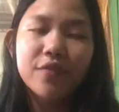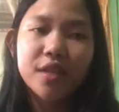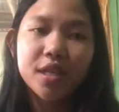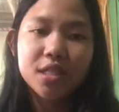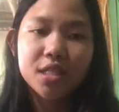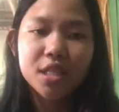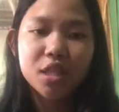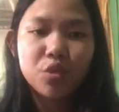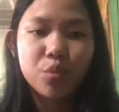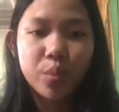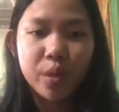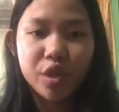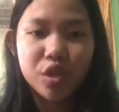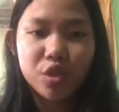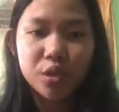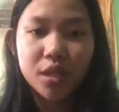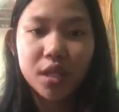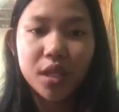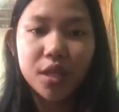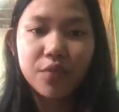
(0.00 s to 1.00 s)
the
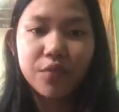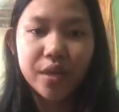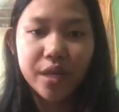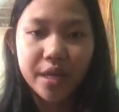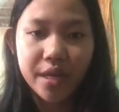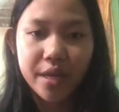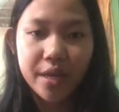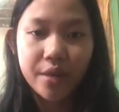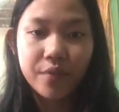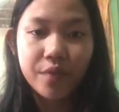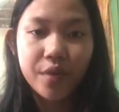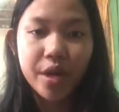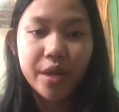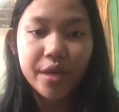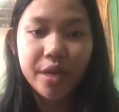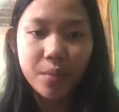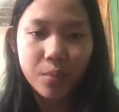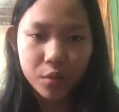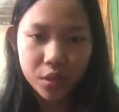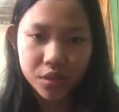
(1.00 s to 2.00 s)
situational
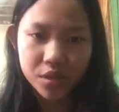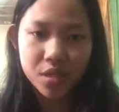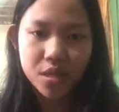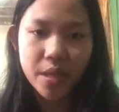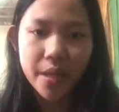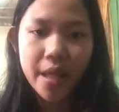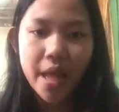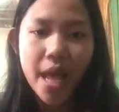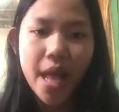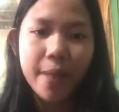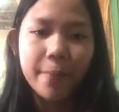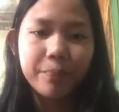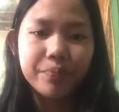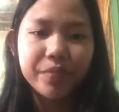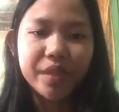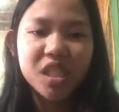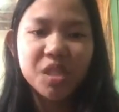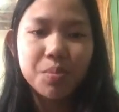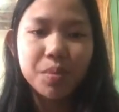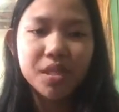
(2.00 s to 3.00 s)
variables.
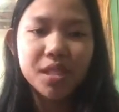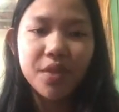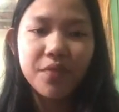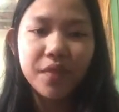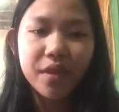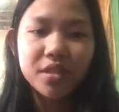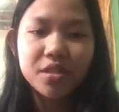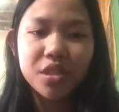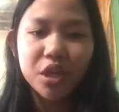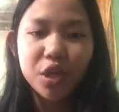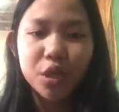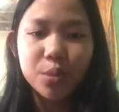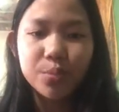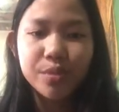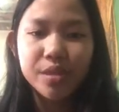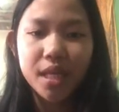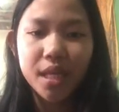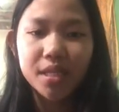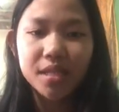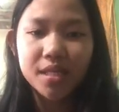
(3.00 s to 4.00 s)
The specific
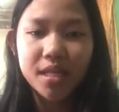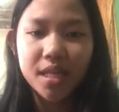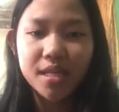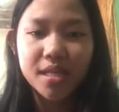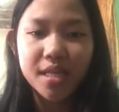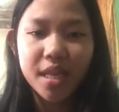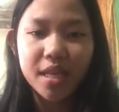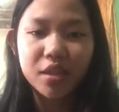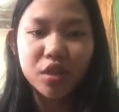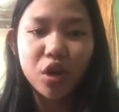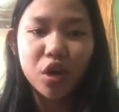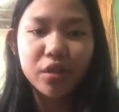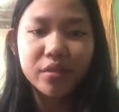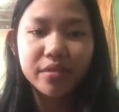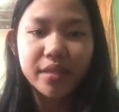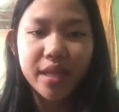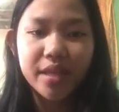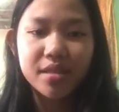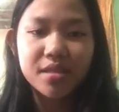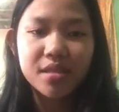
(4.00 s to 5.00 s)
circumstances and
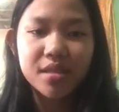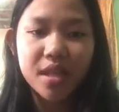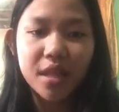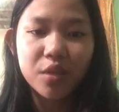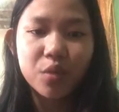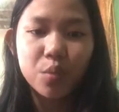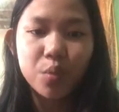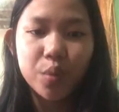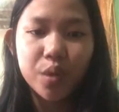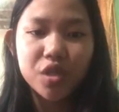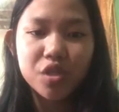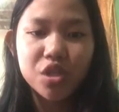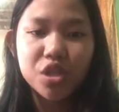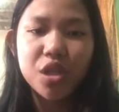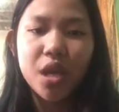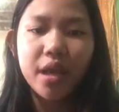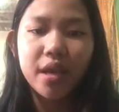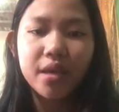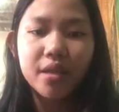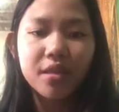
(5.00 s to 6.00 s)
context in which
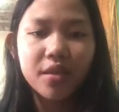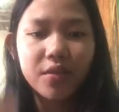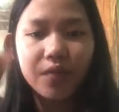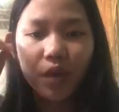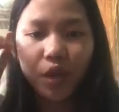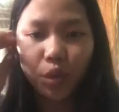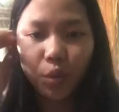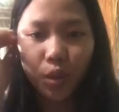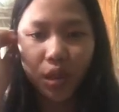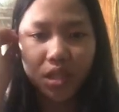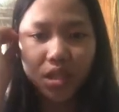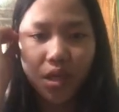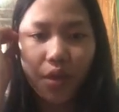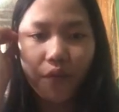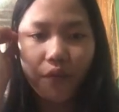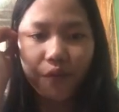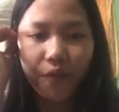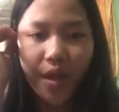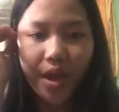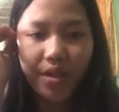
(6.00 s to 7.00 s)
individuals
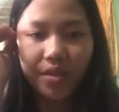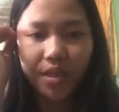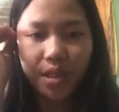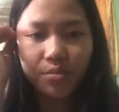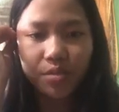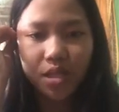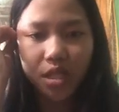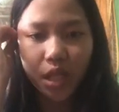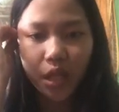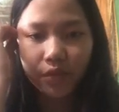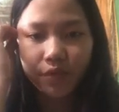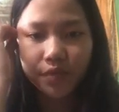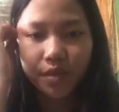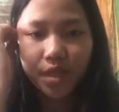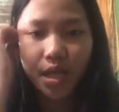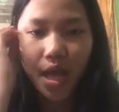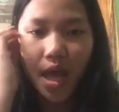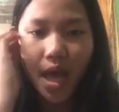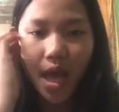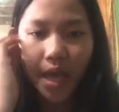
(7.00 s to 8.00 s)
find themselves
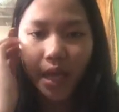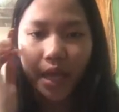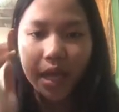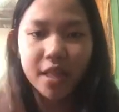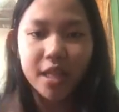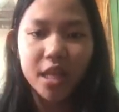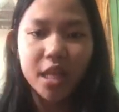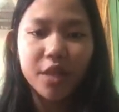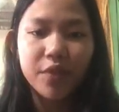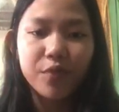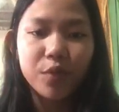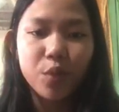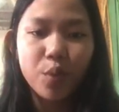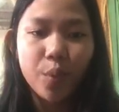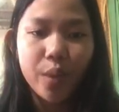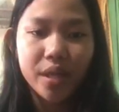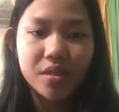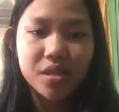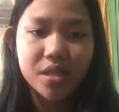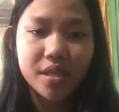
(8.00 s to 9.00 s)
can
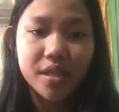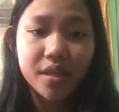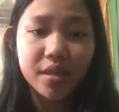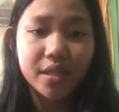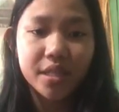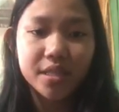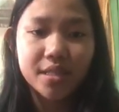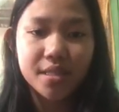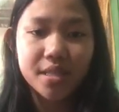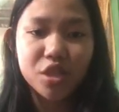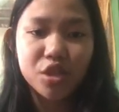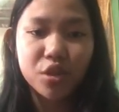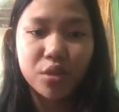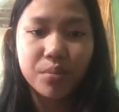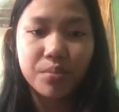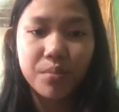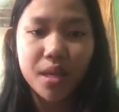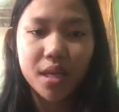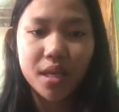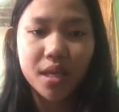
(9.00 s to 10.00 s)
influence their
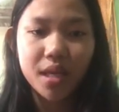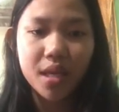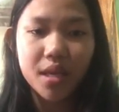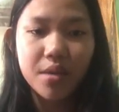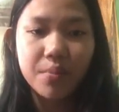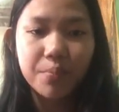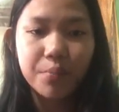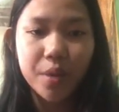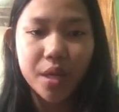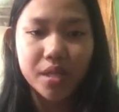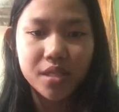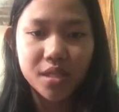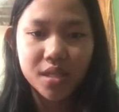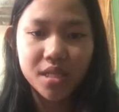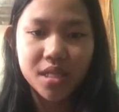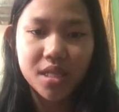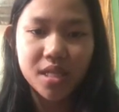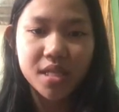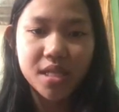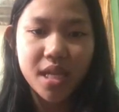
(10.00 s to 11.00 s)
decision-making
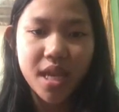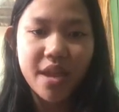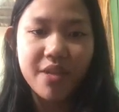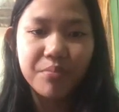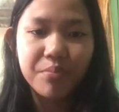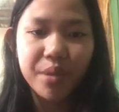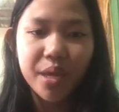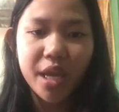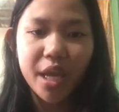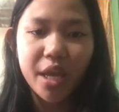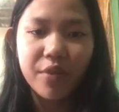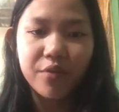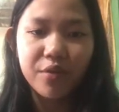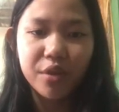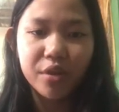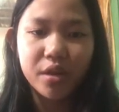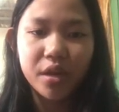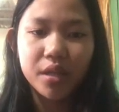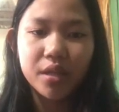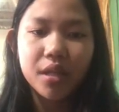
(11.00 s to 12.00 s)
processes and
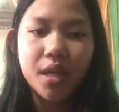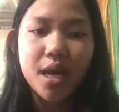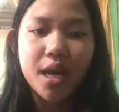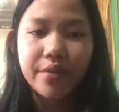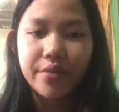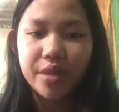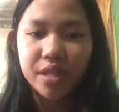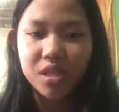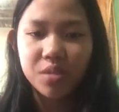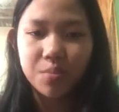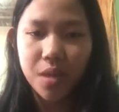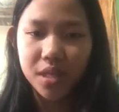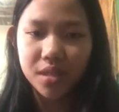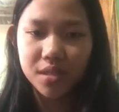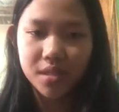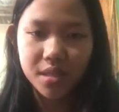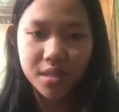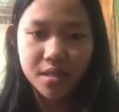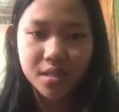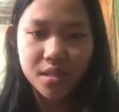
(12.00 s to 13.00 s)
behavioral
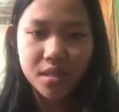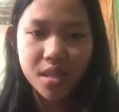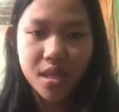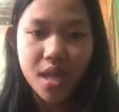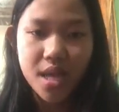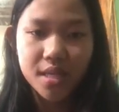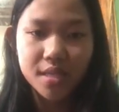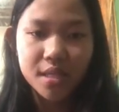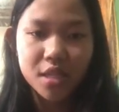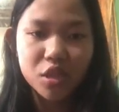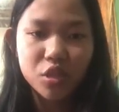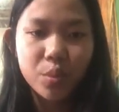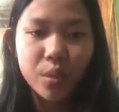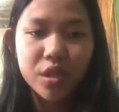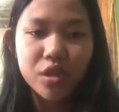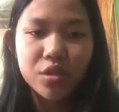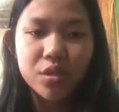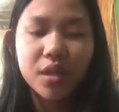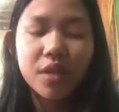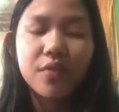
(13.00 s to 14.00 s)
responses.
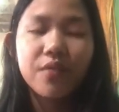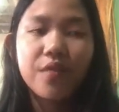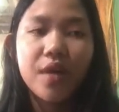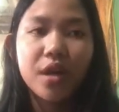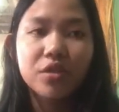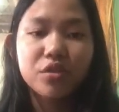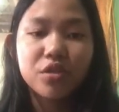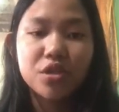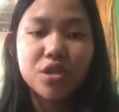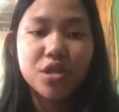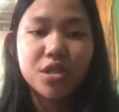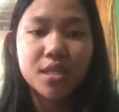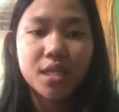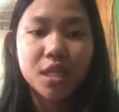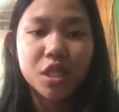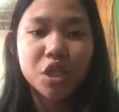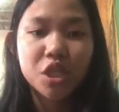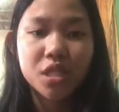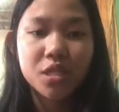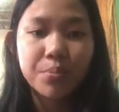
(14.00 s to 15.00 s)
Situational factors
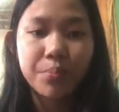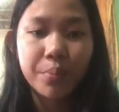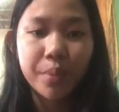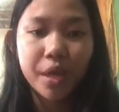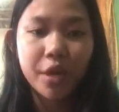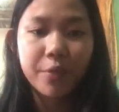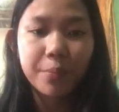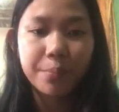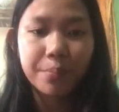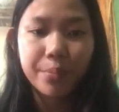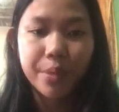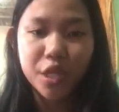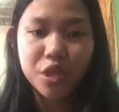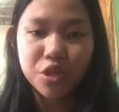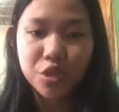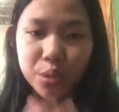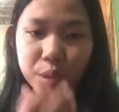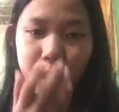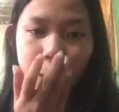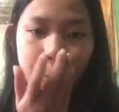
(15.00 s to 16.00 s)
such as peer
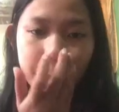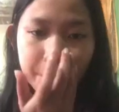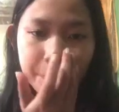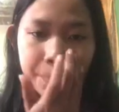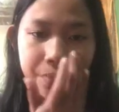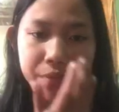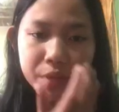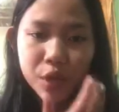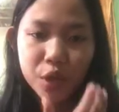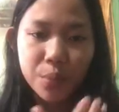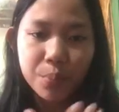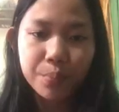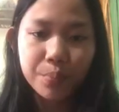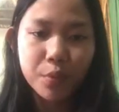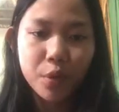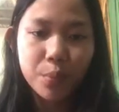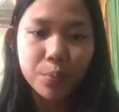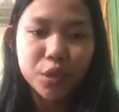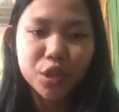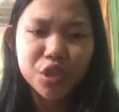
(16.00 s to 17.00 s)
pressure,
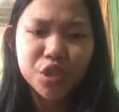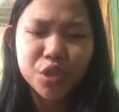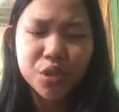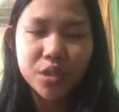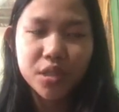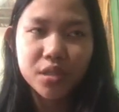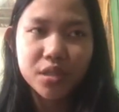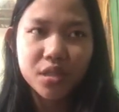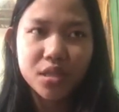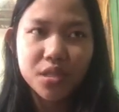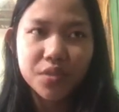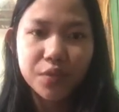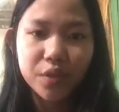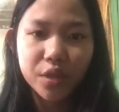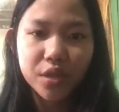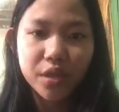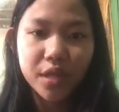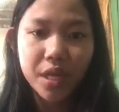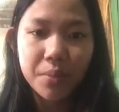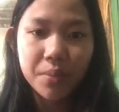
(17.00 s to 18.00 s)
opportunities for
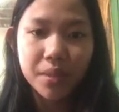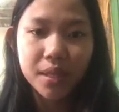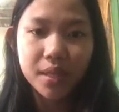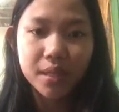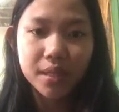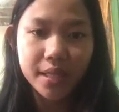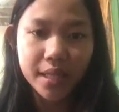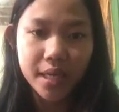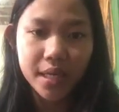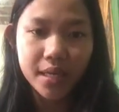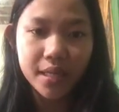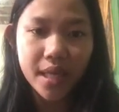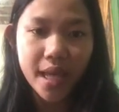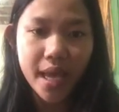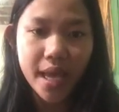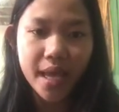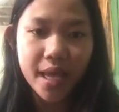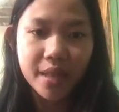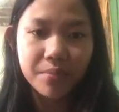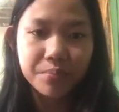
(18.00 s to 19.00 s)
criminal gain,
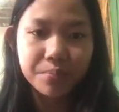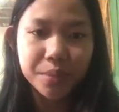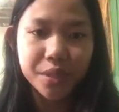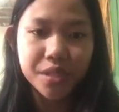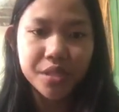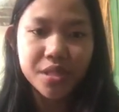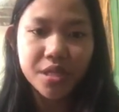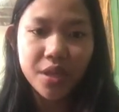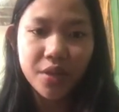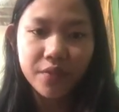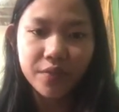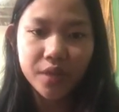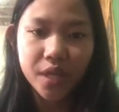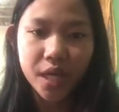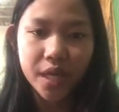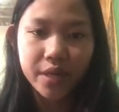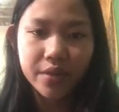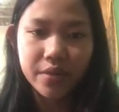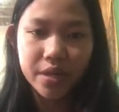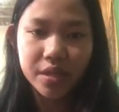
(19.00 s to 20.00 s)
and perceived
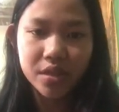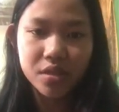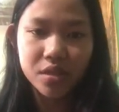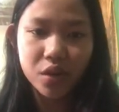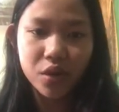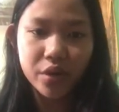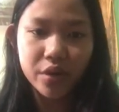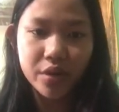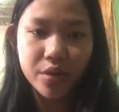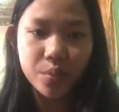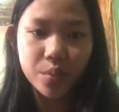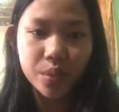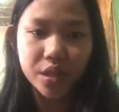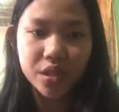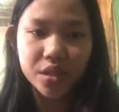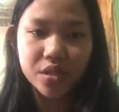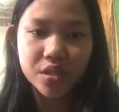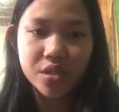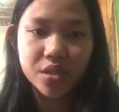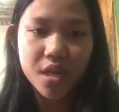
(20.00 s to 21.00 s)
risks or
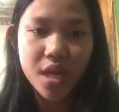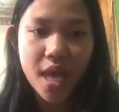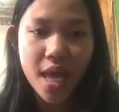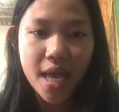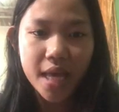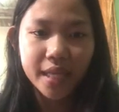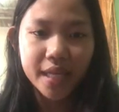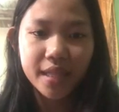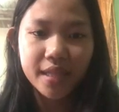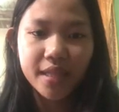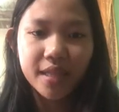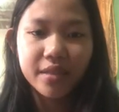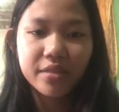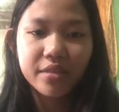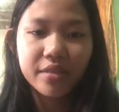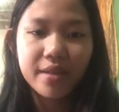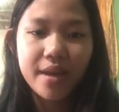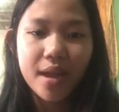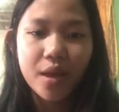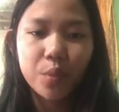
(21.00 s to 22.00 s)
rewards can
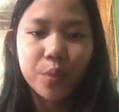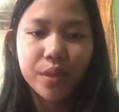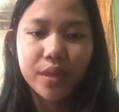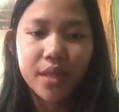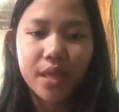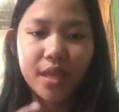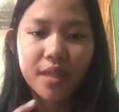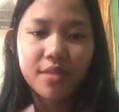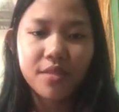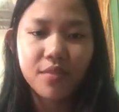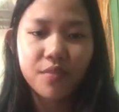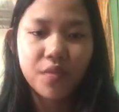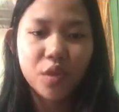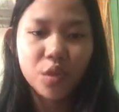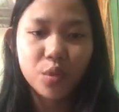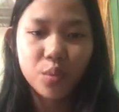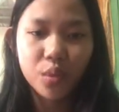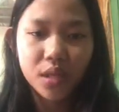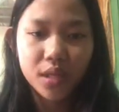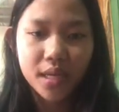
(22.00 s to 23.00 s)
interact with
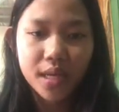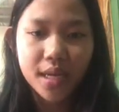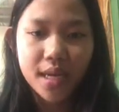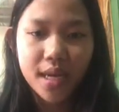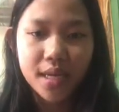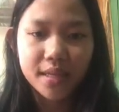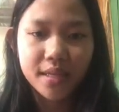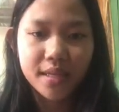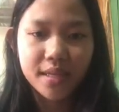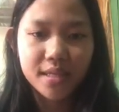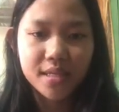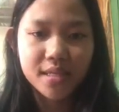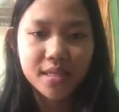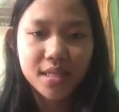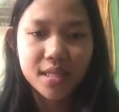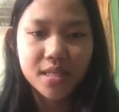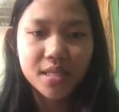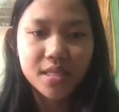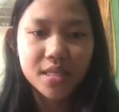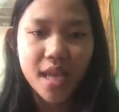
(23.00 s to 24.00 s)
individual
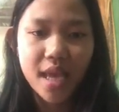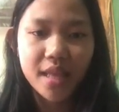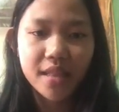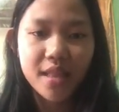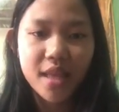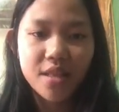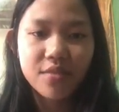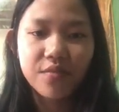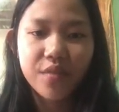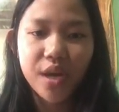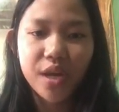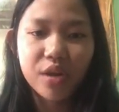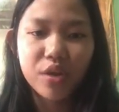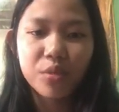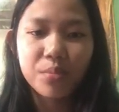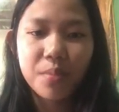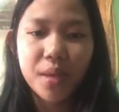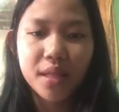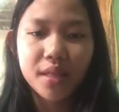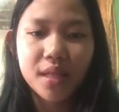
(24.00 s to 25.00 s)
characteristics and
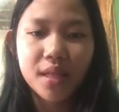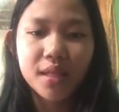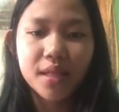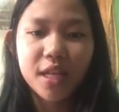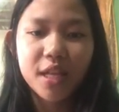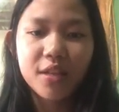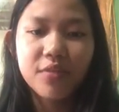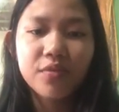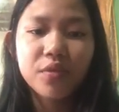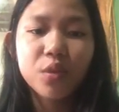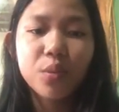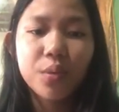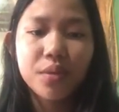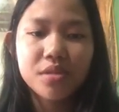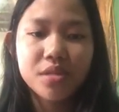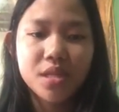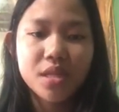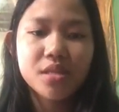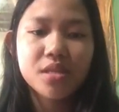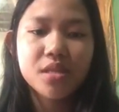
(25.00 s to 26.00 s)
environmental
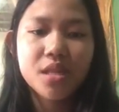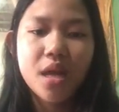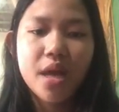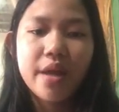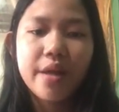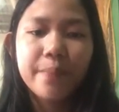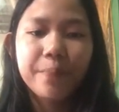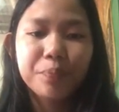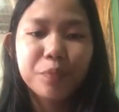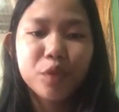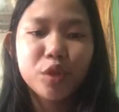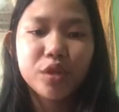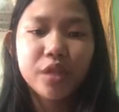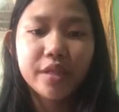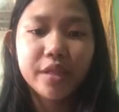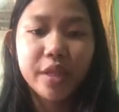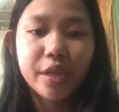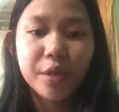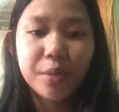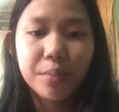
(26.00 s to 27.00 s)
influences to
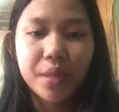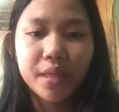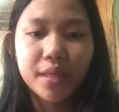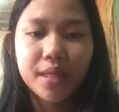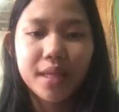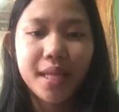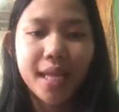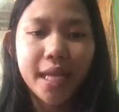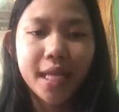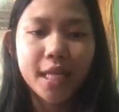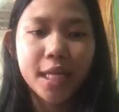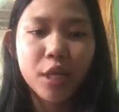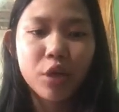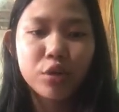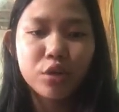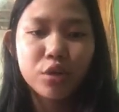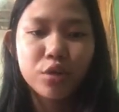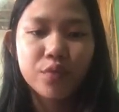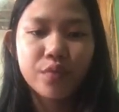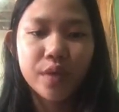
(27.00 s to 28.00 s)
determine the
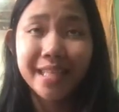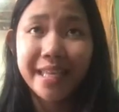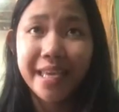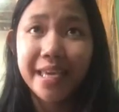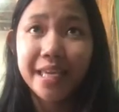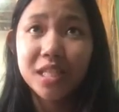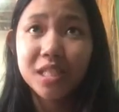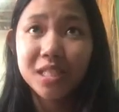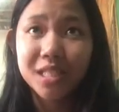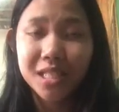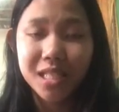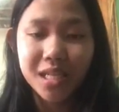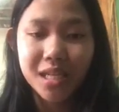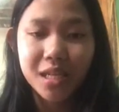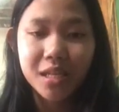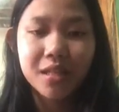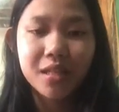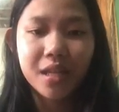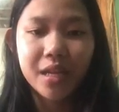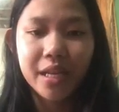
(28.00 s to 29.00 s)
likelihood of engaging
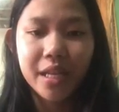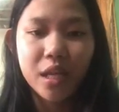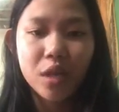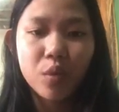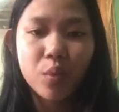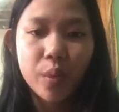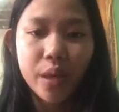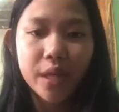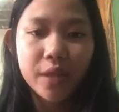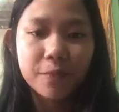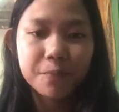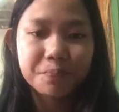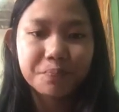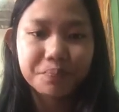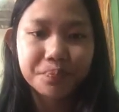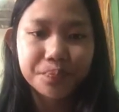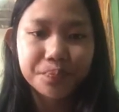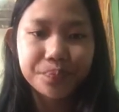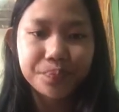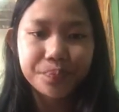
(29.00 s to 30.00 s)
in delinquent
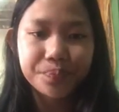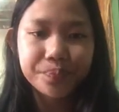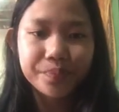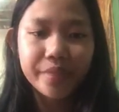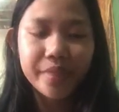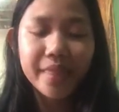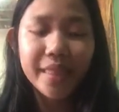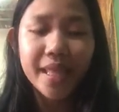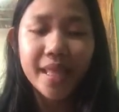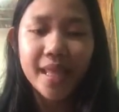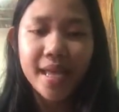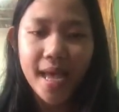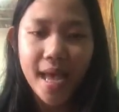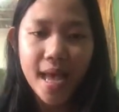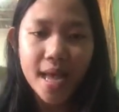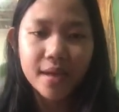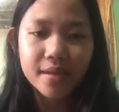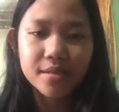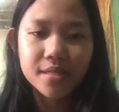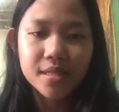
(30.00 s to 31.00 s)

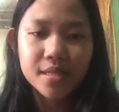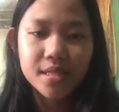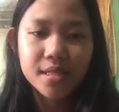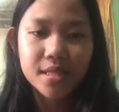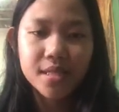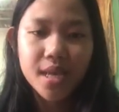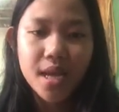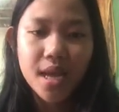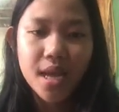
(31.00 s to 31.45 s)
acts.